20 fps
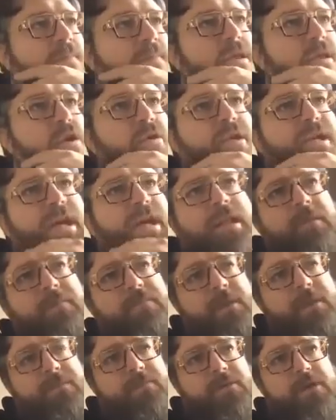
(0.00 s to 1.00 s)
you're telling
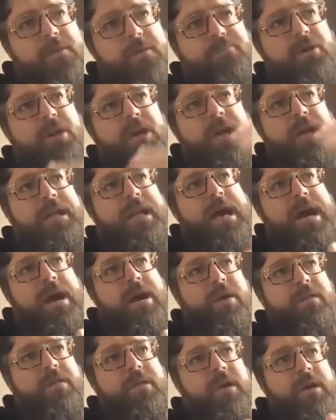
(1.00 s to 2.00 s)
people, you're putting
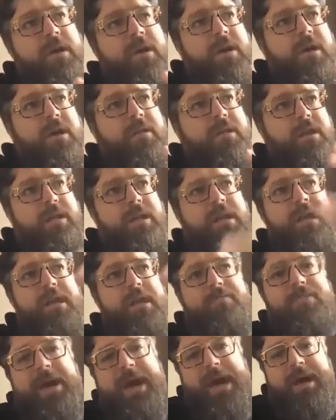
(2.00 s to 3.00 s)
down the lily
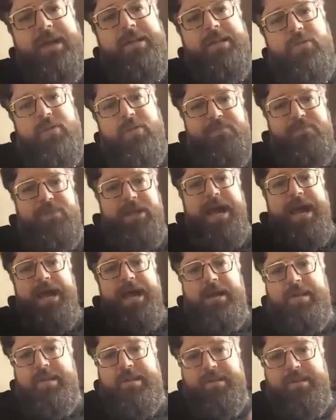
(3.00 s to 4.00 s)
pads or the
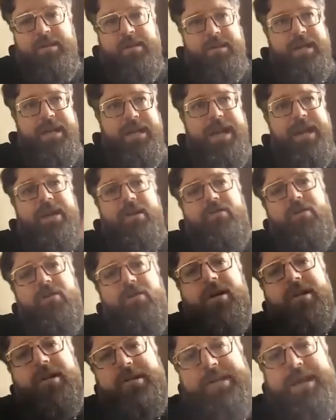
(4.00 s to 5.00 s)
planks to get
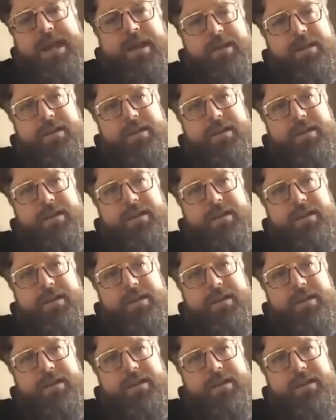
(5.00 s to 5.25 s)
across that